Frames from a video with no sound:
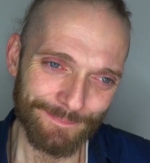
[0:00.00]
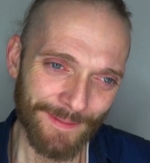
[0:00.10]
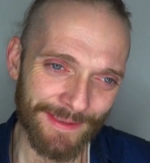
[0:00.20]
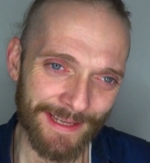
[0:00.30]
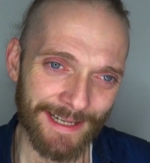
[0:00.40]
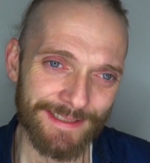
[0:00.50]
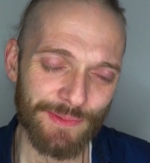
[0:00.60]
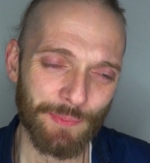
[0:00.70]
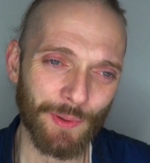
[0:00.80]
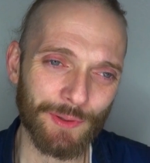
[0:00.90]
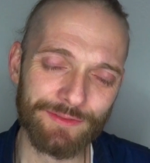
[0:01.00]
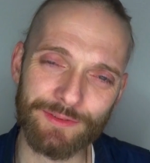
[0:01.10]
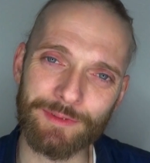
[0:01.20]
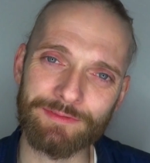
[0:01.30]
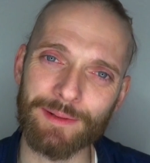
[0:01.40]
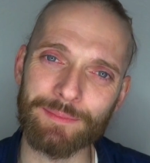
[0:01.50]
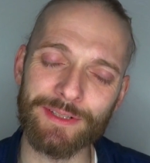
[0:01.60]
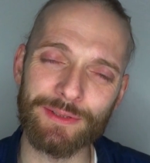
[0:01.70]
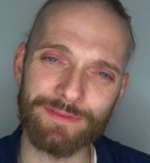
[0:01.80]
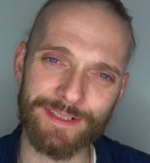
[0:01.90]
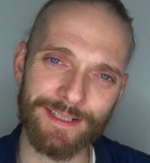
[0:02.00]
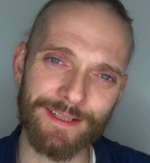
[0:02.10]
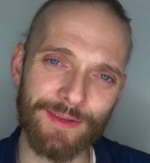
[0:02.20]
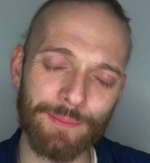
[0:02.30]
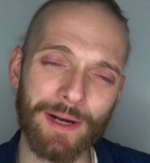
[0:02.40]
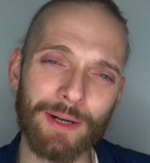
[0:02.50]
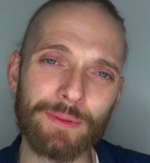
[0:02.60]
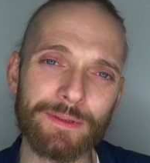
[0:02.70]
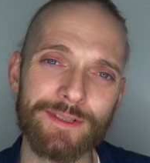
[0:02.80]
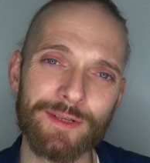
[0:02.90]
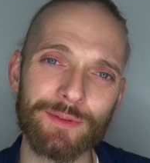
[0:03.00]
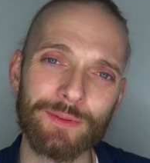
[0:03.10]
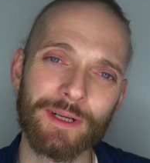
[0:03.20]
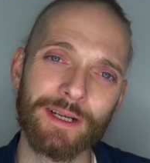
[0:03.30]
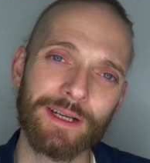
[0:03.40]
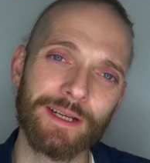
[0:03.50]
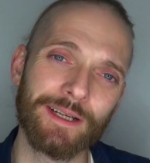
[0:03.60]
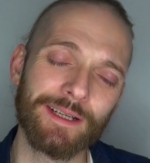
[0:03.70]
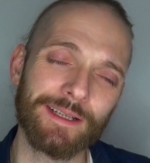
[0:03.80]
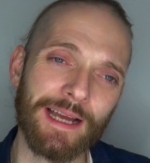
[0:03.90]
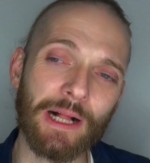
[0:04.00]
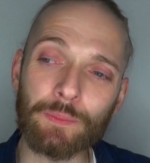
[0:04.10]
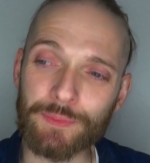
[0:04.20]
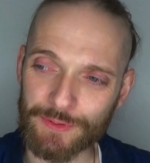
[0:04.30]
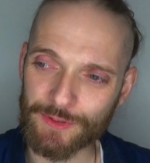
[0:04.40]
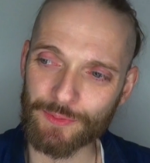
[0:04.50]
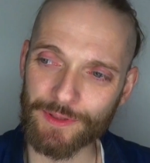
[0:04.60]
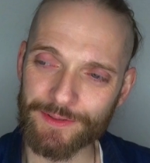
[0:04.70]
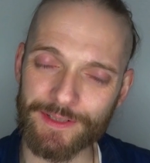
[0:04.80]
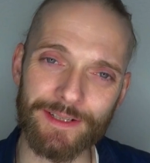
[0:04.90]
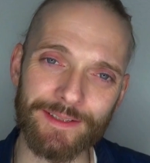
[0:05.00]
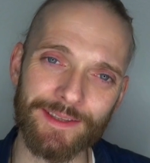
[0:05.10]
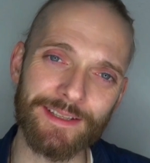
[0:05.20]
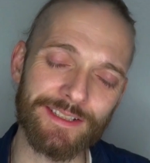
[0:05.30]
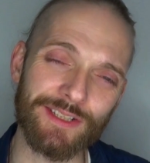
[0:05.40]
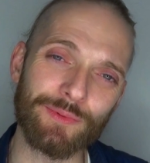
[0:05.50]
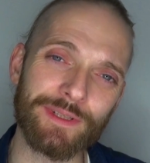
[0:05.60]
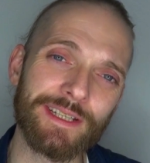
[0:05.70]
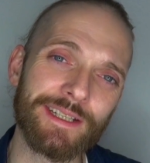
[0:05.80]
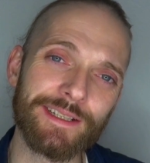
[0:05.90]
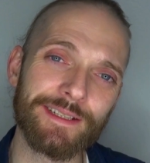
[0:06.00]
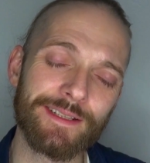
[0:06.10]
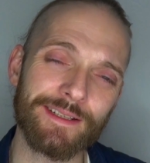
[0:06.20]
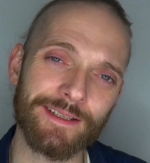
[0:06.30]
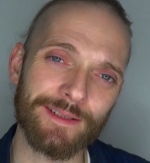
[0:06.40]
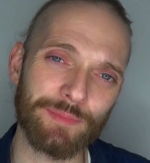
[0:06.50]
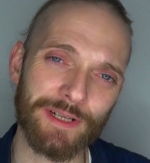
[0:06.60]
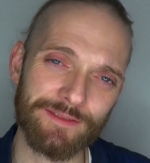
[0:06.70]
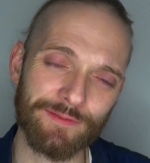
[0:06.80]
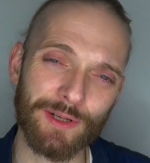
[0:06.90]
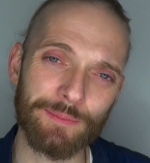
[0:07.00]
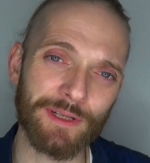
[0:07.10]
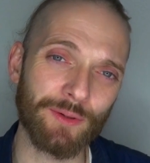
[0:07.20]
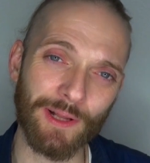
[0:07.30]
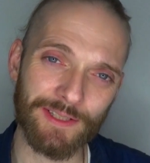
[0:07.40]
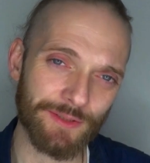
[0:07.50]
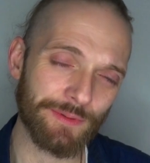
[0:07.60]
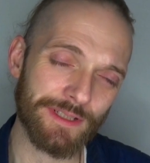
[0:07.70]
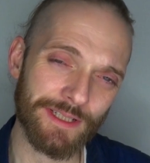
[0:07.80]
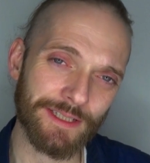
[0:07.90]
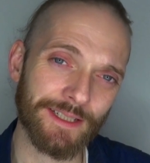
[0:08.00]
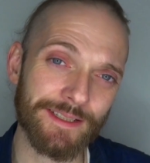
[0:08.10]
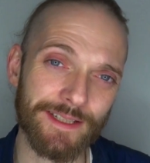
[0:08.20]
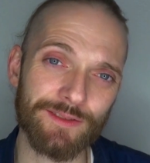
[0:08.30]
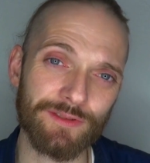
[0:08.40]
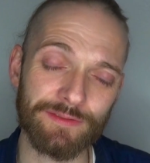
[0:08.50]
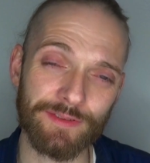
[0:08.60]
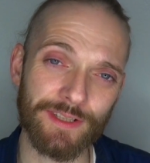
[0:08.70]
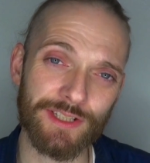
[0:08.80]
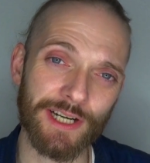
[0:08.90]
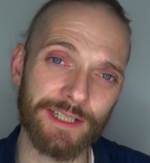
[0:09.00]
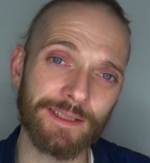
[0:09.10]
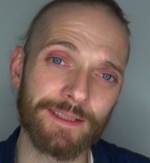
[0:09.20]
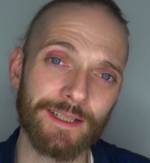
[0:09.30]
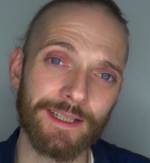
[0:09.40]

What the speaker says: they had support from a family who visited the Powells, who helped us with certain things that were needed, breast formula while she was sick, etc. for the child,